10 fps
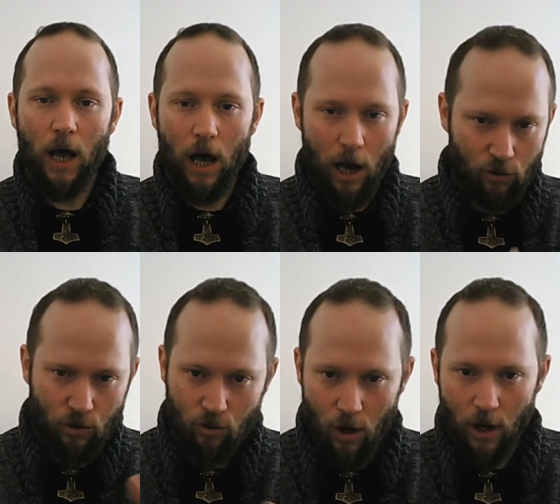how
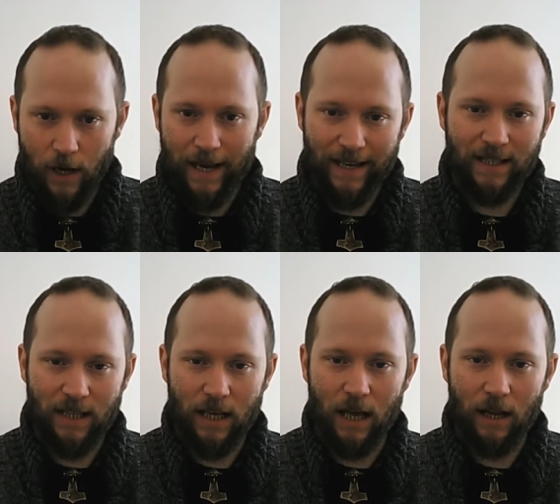strong is
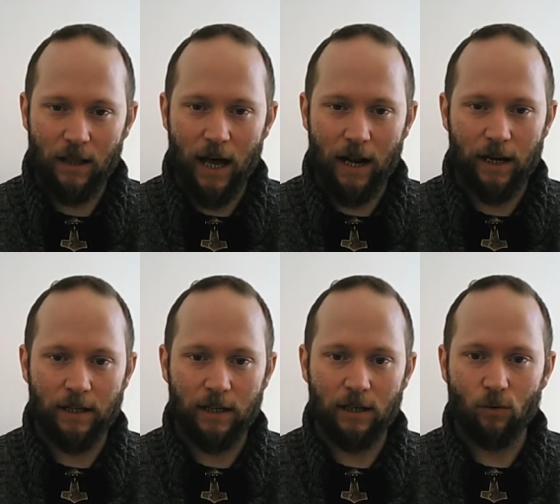that that
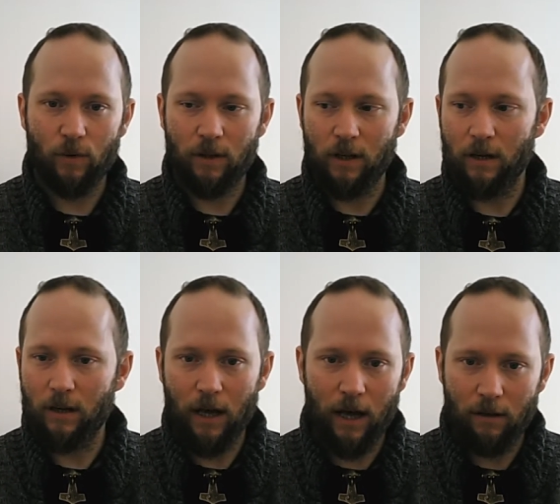ideal within
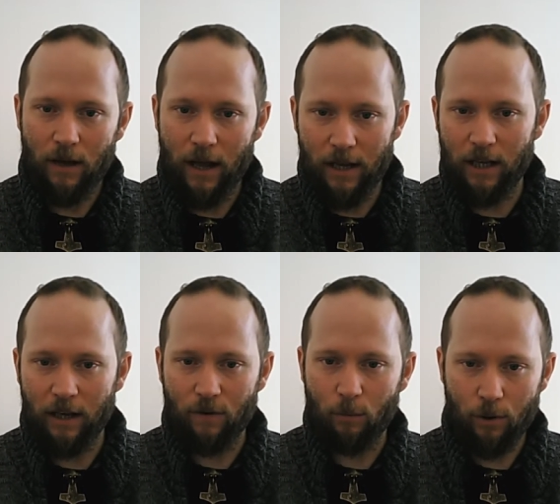uh, any
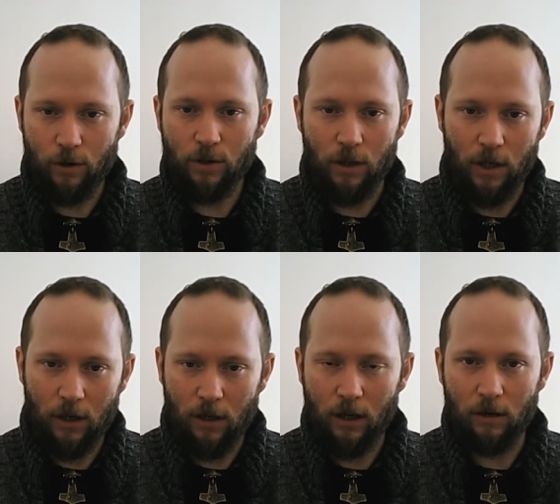given person,
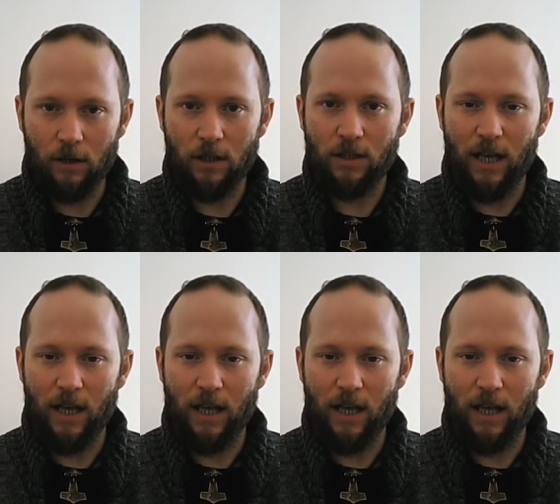and, and is